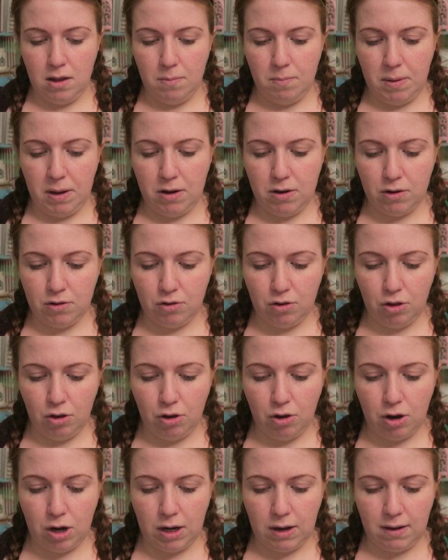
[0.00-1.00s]
Because the
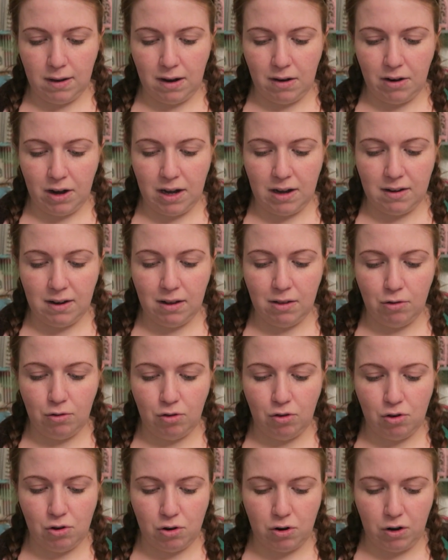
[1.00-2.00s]
girl is narrating the
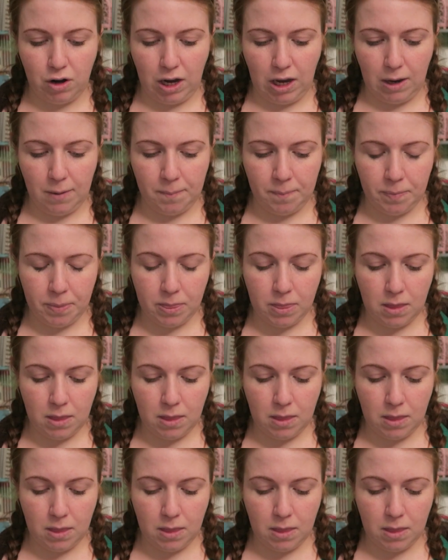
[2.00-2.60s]
story,